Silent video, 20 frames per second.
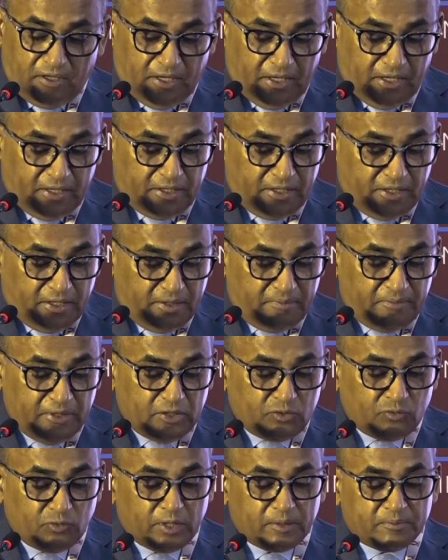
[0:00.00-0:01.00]
and
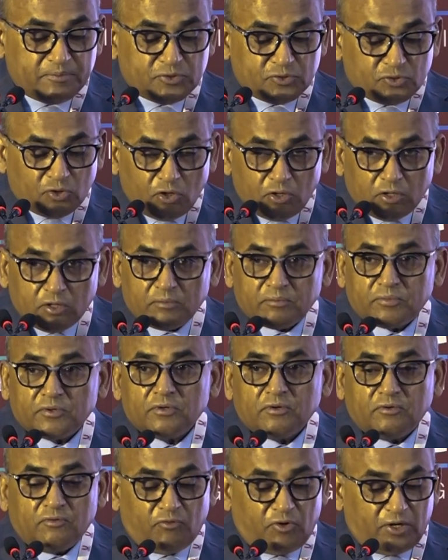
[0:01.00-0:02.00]
able to absorb
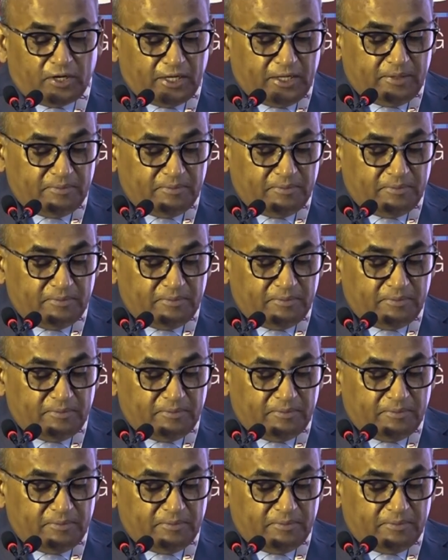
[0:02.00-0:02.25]
what I